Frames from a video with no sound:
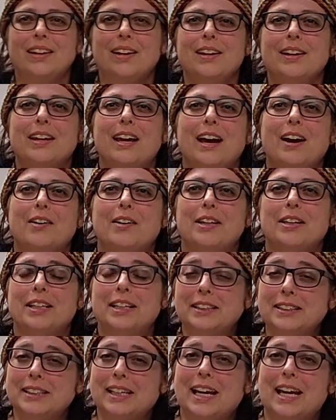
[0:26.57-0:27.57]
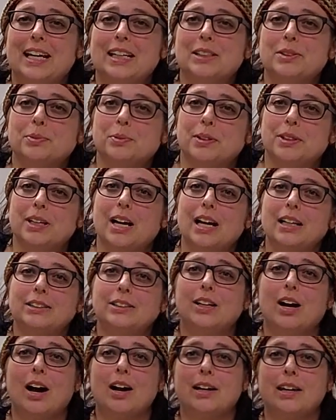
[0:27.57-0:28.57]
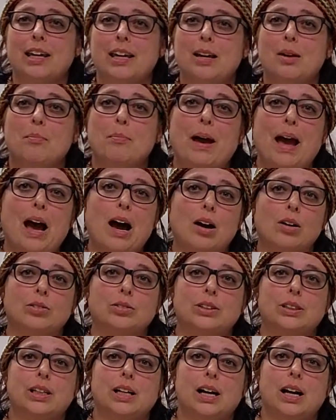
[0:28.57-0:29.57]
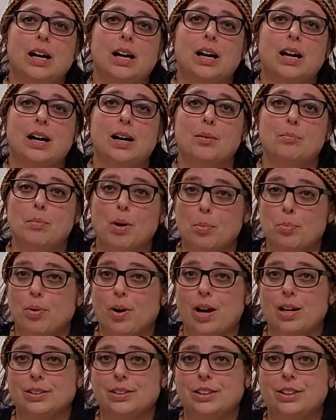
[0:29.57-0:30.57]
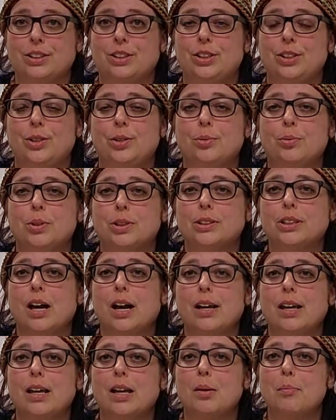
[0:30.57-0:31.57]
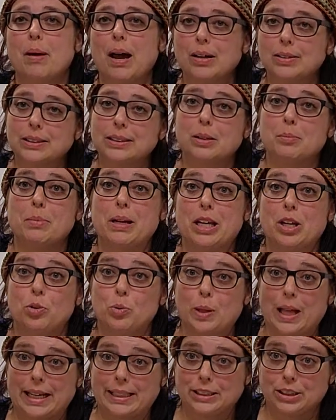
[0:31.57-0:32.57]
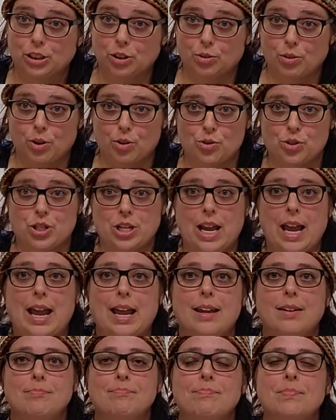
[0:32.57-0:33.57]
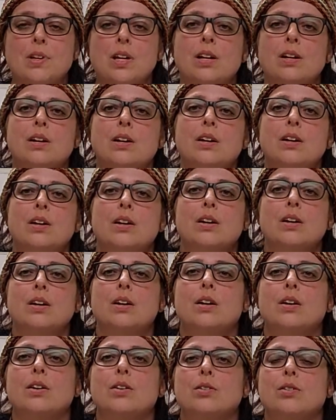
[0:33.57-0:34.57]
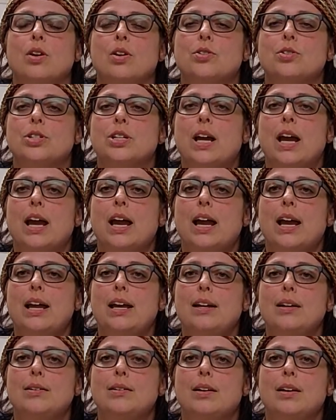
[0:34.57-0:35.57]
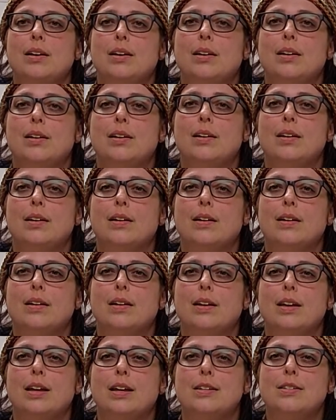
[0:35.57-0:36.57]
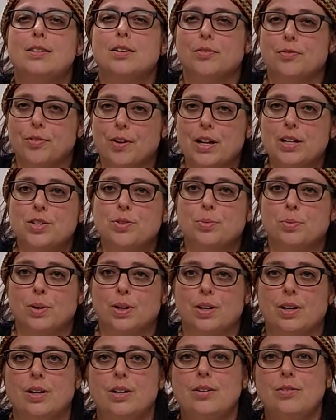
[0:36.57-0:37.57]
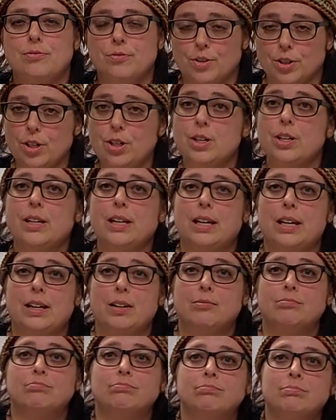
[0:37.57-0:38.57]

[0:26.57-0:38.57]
Now, in this case, we're not talking about a prostitute. We're talking about somebody who likes to crochet. Crochet is the French word for hooking.